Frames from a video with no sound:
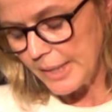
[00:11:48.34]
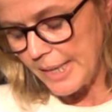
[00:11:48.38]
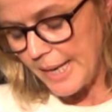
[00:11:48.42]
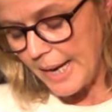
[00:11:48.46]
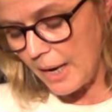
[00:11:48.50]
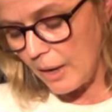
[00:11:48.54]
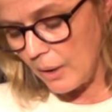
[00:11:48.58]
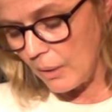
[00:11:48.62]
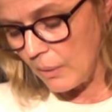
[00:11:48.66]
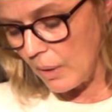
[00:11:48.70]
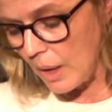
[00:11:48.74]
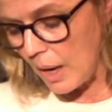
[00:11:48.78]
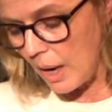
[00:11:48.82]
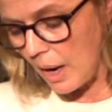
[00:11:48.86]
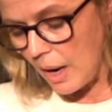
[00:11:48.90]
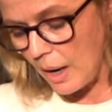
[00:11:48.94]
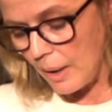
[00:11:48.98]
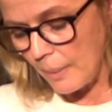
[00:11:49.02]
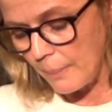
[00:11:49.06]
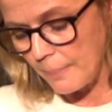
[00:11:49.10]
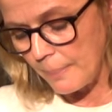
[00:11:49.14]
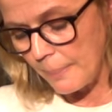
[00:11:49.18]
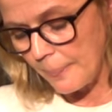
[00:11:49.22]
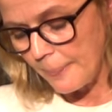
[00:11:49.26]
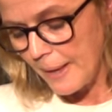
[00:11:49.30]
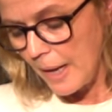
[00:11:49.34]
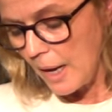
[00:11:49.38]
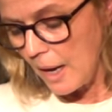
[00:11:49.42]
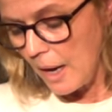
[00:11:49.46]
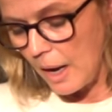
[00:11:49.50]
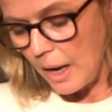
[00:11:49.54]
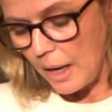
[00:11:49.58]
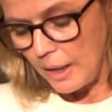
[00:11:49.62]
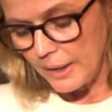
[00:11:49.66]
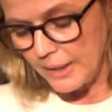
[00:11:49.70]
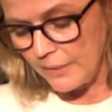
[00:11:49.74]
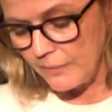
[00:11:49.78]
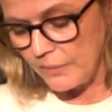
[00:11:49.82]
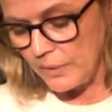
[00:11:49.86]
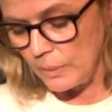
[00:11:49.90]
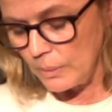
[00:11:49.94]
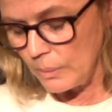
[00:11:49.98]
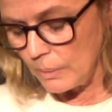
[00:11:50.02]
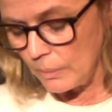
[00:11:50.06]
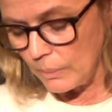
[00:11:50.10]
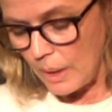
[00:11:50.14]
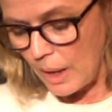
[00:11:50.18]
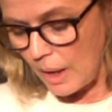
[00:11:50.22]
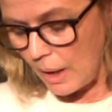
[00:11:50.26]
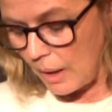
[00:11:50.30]
Now, I'll give
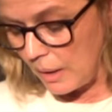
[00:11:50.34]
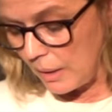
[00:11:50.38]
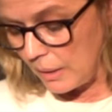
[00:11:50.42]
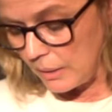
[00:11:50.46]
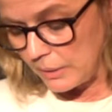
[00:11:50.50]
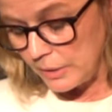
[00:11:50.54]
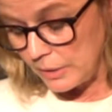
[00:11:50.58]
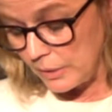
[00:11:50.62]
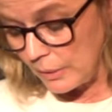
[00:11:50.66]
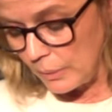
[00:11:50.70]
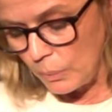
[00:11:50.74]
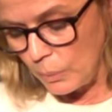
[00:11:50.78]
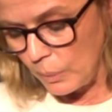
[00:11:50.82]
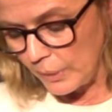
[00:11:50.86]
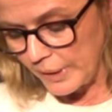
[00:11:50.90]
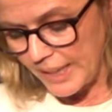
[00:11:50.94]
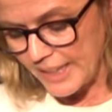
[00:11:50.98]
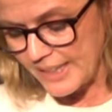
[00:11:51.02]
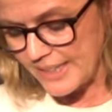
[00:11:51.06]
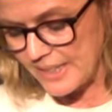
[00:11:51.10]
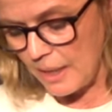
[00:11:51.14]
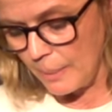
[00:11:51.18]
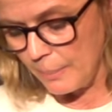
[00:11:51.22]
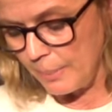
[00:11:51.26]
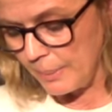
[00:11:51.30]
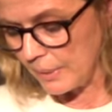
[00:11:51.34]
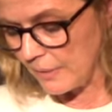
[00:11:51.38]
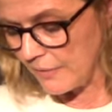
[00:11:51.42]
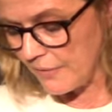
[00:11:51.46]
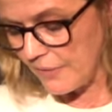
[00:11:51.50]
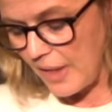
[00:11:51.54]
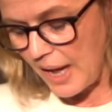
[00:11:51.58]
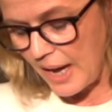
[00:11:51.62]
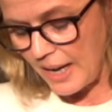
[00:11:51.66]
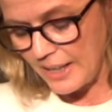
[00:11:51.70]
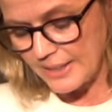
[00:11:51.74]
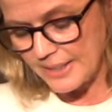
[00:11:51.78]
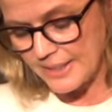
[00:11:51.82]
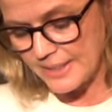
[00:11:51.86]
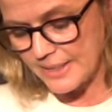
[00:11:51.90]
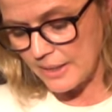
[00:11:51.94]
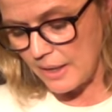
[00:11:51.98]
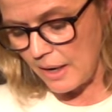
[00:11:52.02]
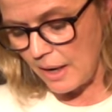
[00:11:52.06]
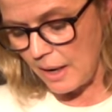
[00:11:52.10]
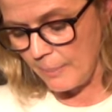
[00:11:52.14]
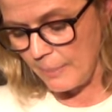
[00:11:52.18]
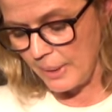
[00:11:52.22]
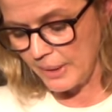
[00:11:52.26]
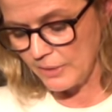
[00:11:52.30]
you one example of that.
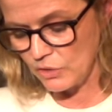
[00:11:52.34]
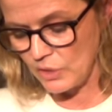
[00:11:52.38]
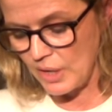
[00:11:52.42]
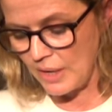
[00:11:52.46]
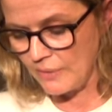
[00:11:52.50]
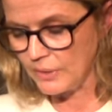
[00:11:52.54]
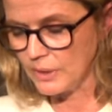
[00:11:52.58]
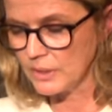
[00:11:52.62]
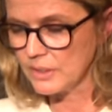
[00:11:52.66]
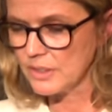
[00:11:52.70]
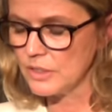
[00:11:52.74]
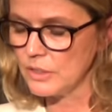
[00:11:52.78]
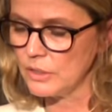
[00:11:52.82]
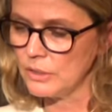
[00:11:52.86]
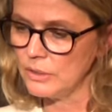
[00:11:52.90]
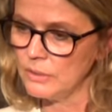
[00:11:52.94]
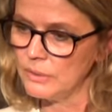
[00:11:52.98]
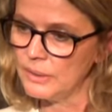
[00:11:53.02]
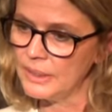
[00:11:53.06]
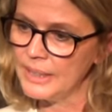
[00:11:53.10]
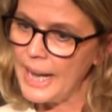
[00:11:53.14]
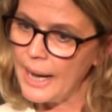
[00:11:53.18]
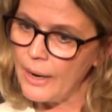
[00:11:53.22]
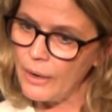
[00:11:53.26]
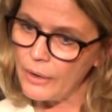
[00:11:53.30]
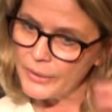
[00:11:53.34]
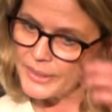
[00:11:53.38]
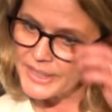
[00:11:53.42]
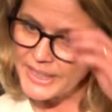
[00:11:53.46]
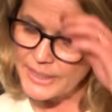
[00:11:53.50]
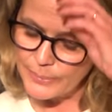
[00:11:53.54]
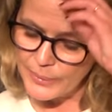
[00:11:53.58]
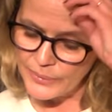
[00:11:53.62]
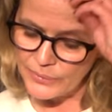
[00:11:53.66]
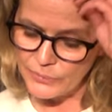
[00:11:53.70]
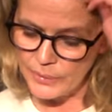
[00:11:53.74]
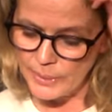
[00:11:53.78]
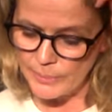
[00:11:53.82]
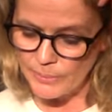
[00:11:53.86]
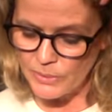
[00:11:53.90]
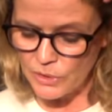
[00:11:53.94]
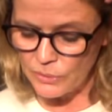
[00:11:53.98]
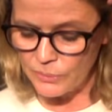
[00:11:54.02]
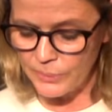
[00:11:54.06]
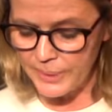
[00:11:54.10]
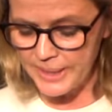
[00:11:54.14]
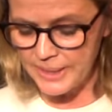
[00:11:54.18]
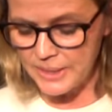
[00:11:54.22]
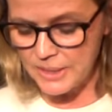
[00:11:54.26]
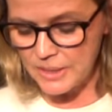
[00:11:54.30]
I traveled to Laos with Room
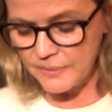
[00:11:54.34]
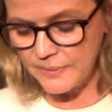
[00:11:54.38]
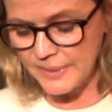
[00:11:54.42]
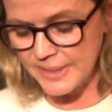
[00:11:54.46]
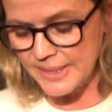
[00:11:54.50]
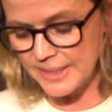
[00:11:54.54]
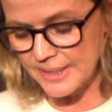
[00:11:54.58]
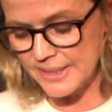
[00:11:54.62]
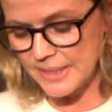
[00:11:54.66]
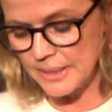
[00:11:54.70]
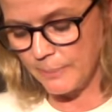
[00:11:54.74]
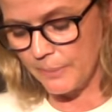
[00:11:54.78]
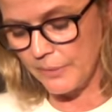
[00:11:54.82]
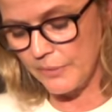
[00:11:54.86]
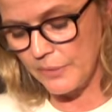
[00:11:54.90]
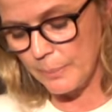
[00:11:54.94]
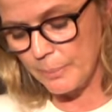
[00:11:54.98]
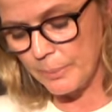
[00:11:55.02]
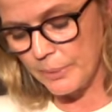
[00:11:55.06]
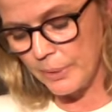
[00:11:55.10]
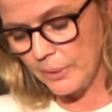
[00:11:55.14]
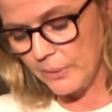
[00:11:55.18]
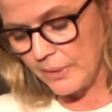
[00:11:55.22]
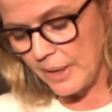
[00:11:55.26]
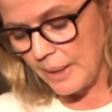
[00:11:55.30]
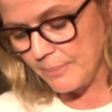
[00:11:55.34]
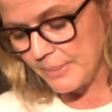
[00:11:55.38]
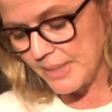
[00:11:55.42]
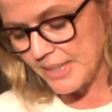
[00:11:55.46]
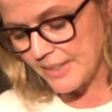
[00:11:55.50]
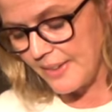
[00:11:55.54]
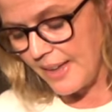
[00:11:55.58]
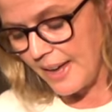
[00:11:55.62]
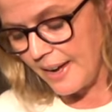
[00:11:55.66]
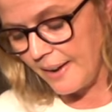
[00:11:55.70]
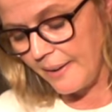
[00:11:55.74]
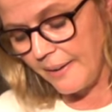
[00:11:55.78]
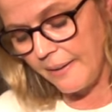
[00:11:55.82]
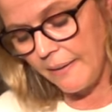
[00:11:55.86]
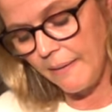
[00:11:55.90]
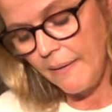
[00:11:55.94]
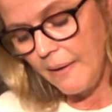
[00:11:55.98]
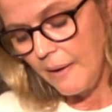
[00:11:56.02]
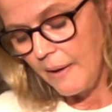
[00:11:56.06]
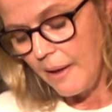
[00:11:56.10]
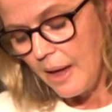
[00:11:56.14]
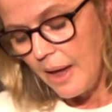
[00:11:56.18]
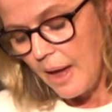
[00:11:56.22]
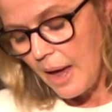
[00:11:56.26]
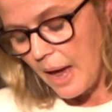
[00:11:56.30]
to Read to visit some of the programs there,
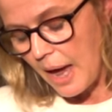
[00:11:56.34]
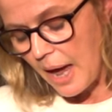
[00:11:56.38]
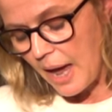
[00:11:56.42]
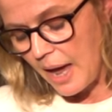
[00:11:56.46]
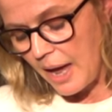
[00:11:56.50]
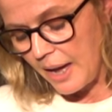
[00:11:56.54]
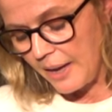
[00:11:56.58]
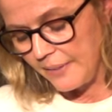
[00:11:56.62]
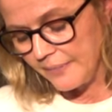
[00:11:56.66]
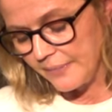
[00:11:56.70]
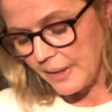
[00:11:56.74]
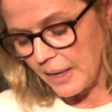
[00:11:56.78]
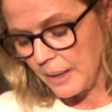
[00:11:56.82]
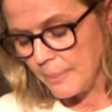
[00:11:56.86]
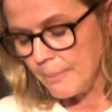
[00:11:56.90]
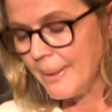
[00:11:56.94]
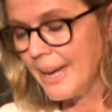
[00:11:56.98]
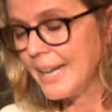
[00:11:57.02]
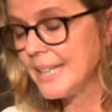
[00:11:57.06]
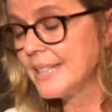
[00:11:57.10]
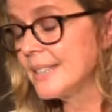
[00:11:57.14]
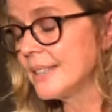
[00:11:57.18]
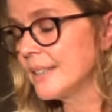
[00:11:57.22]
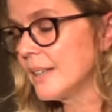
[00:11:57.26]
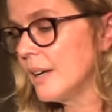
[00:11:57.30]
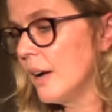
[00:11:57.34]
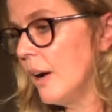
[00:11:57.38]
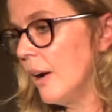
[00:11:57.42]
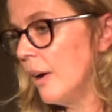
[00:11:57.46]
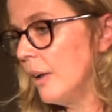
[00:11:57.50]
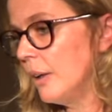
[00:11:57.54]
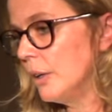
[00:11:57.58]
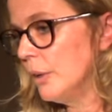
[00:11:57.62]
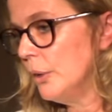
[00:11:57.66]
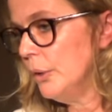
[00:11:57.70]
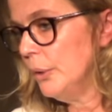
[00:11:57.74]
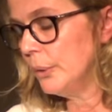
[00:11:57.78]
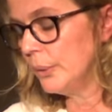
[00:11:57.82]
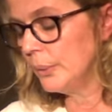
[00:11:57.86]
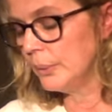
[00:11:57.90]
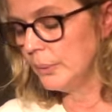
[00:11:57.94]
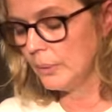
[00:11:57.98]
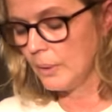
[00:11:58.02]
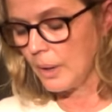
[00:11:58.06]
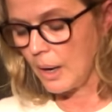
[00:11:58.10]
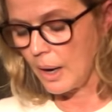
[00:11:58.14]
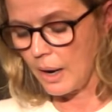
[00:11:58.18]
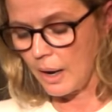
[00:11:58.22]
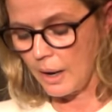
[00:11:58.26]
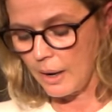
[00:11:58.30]
and I met a girl
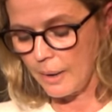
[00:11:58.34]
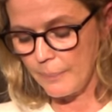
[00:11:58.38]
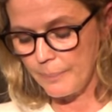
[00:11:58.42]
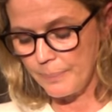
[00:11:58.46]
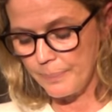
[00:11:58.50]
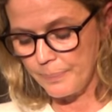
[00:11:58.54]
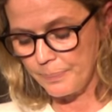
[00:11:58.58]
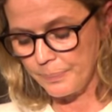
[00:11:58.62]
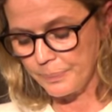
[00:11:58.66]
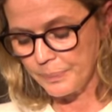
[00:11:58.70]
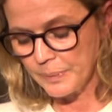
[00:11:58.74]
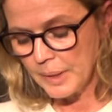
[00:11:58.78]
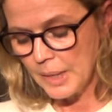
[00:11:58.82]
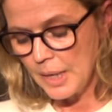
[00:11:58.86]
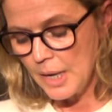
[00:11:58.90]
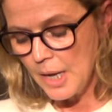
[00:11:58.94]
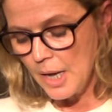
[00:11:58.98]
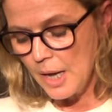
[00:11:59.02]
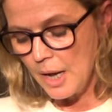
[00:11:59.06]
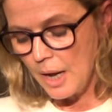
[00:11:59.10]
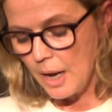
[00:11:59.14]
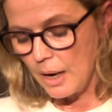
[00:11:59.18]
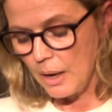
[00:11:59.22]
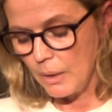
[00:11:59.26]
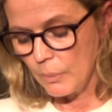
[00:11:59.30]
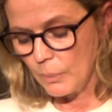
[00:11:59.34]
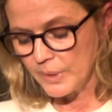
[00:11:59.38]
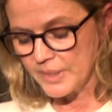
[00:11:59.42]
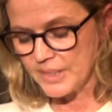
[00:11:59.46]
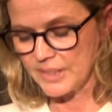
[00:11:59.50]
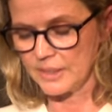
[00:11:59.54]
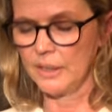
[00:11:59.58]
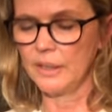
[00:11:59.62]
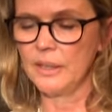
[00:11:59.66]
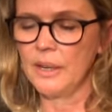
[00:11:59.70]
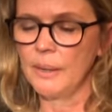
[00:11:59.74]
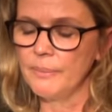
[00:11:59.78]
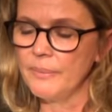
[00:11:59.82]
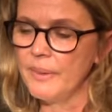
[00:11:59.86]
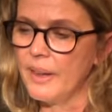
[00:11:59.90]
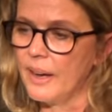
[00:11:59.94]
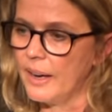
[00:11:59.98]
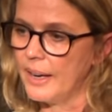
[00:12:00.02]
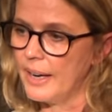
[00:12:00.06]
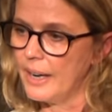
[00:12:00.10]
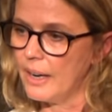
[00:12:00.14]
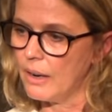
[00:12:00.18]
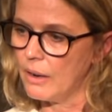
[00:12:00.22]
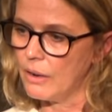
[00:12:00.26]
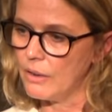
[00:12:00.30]
who was an
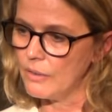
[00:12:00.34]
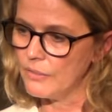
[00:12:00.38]
alumni